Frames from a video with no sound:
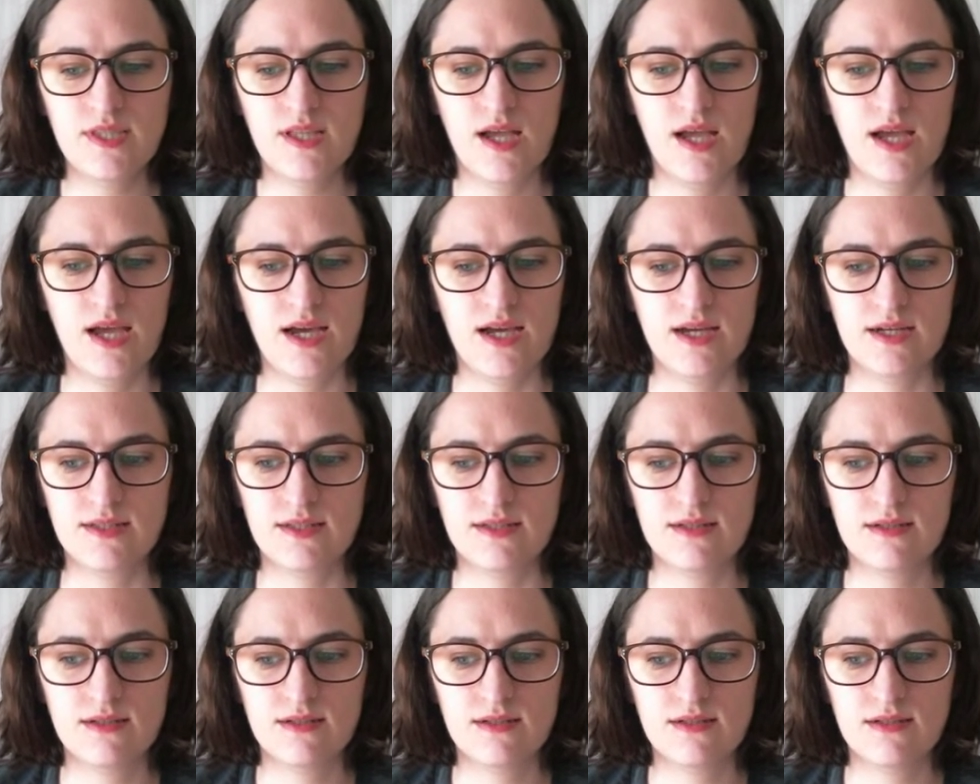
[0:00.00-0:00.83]

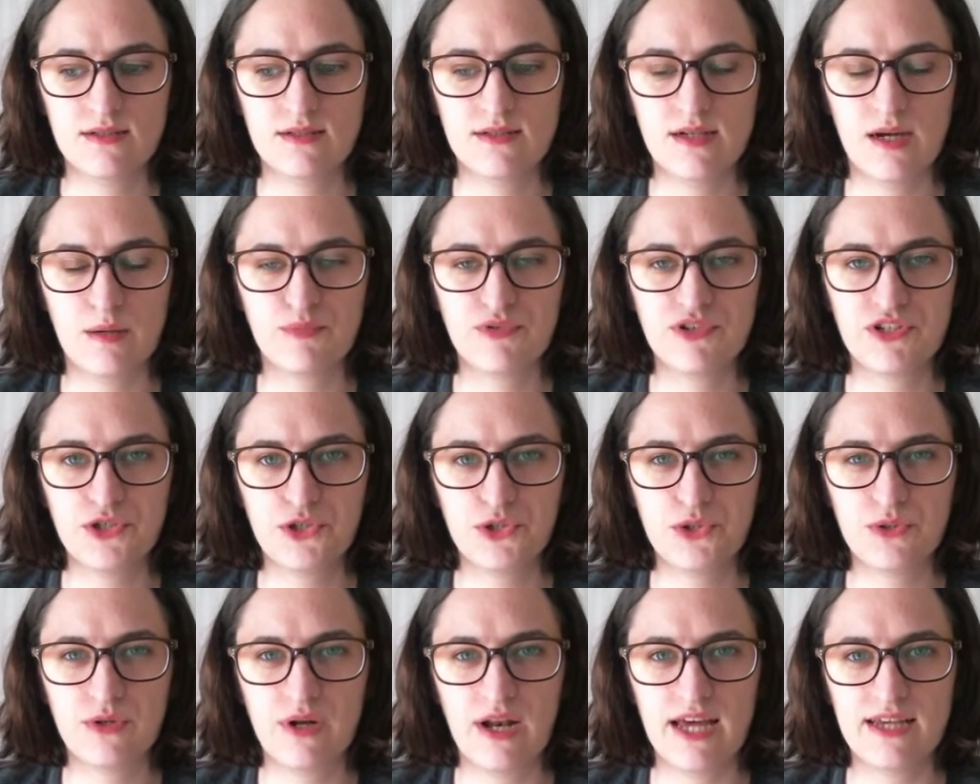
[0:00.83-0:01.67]
And I'm pretty
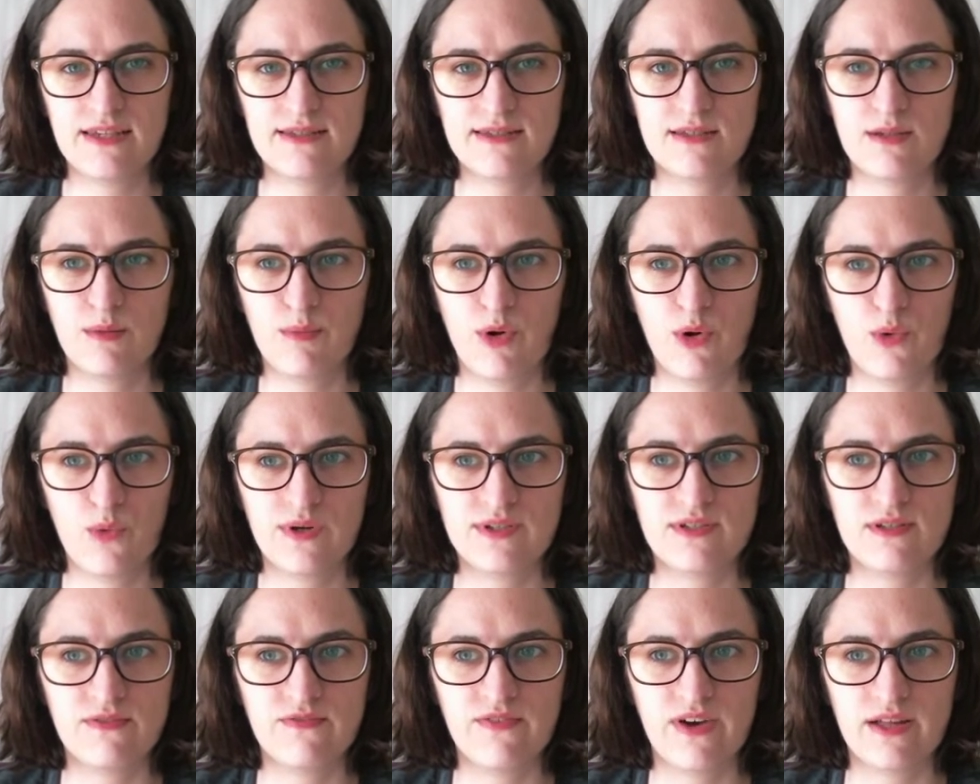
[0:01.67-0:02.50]
sure last summer
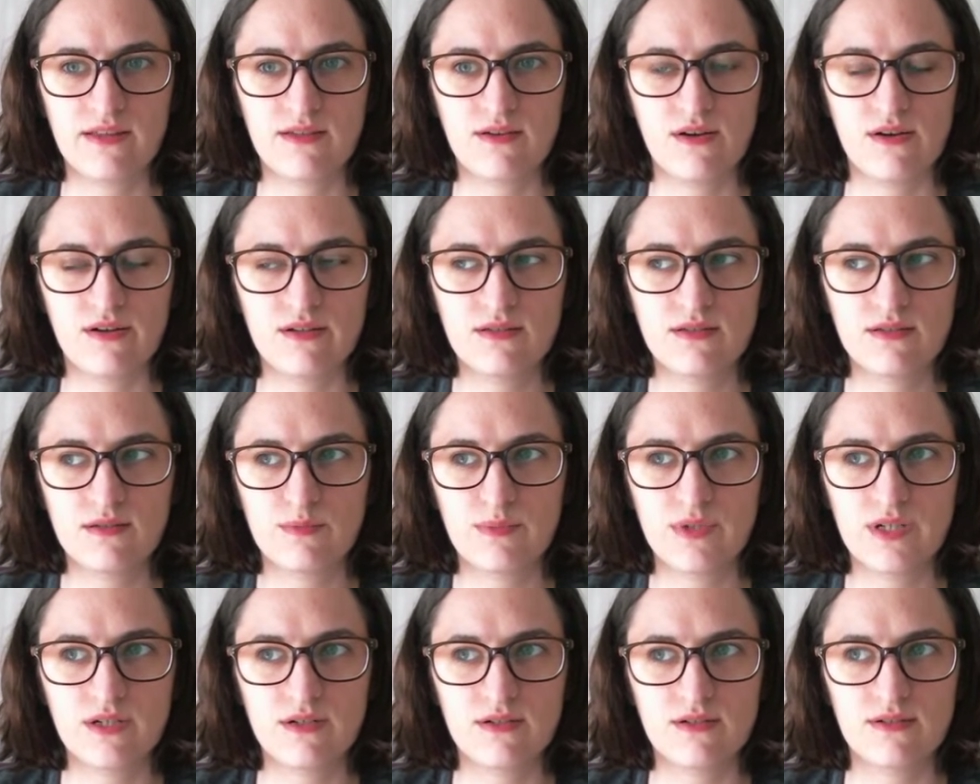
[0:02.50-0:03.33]
wasn't that hot
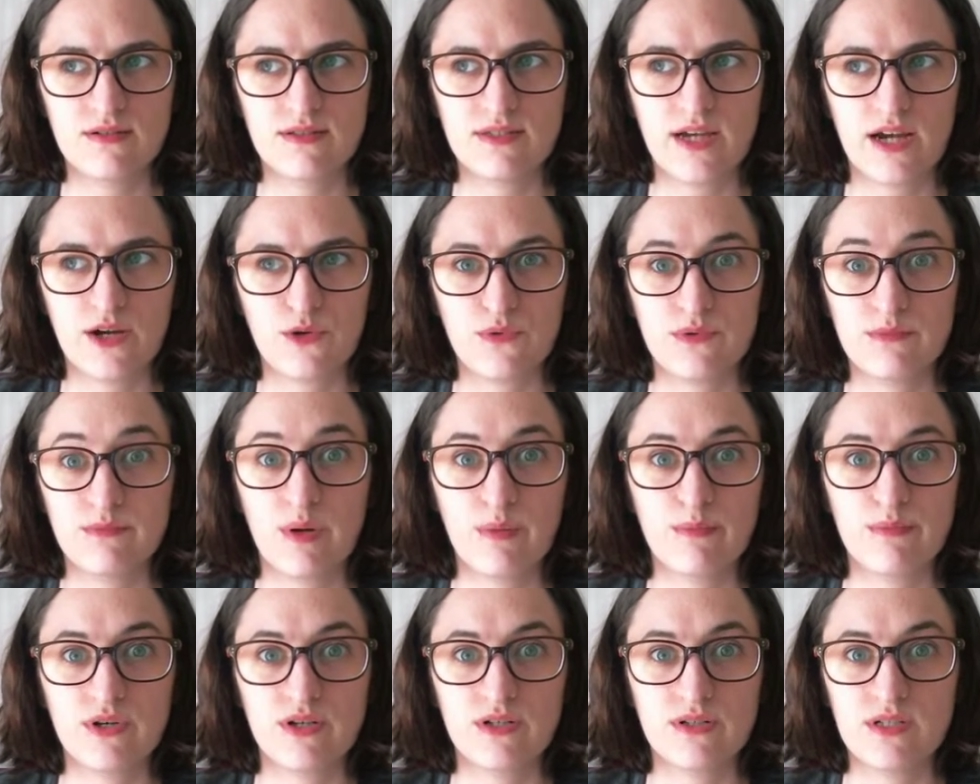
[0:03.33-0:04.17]
because I
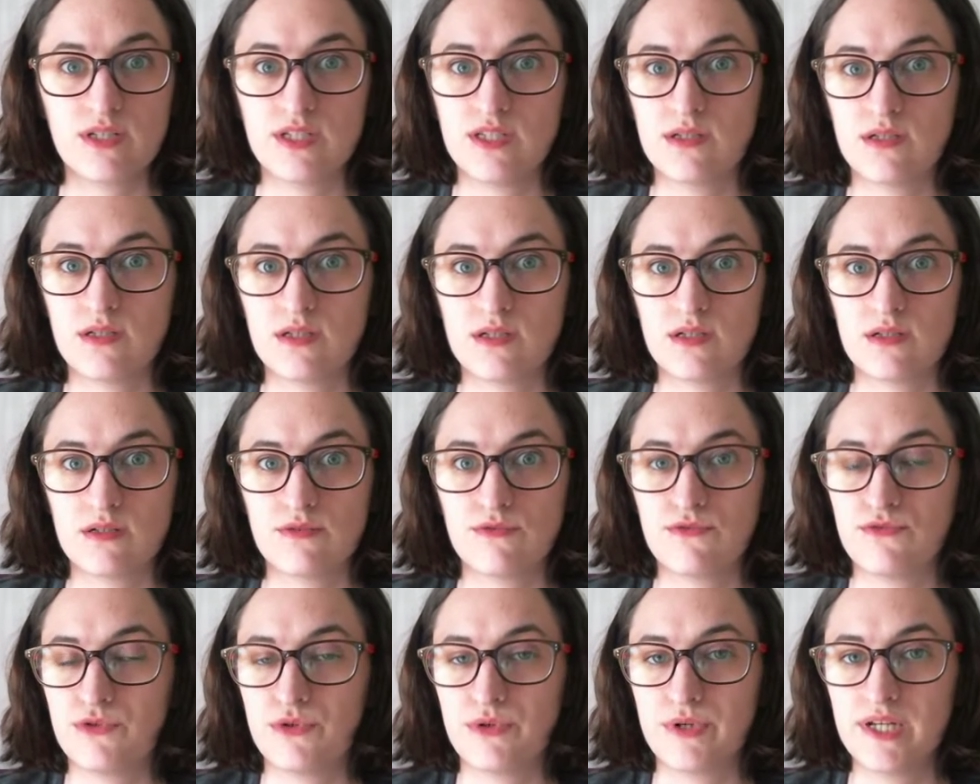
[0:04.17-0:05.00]
remember knitting
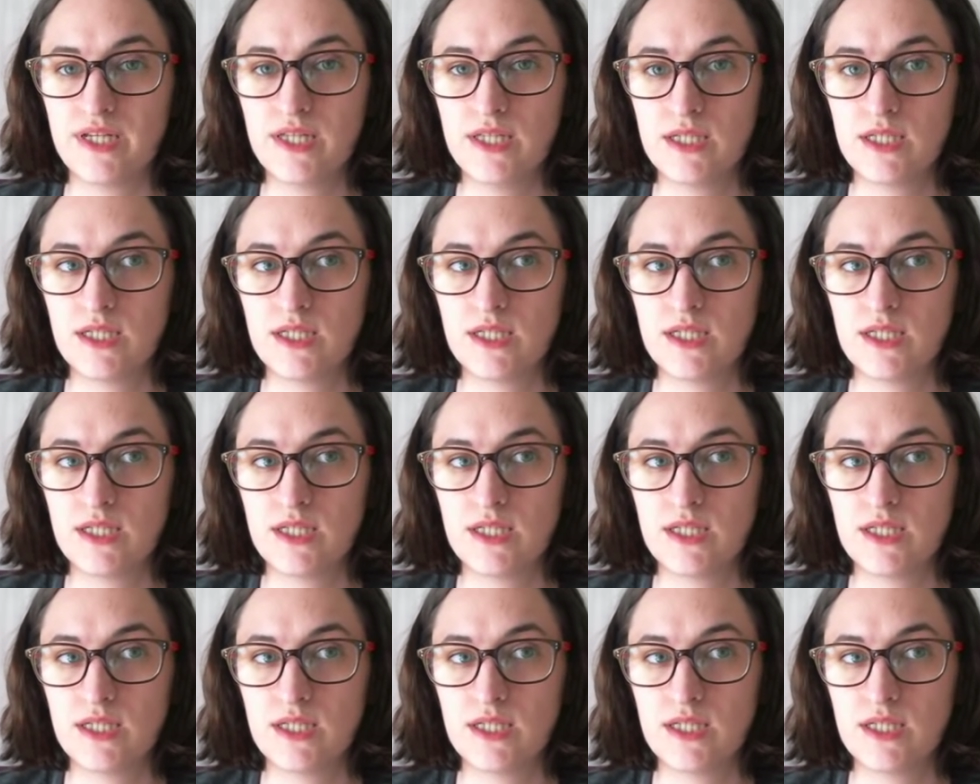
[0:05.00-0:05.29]
through it.